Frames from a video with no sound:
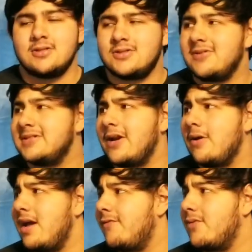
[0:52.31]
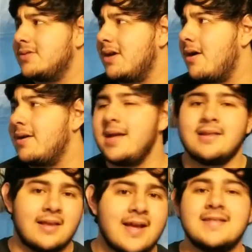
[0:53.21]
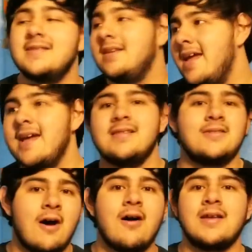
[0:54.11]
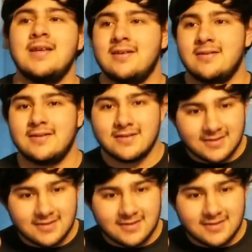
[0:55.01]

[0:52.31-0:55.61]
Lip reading: So let's get our headphones on and let's get talking.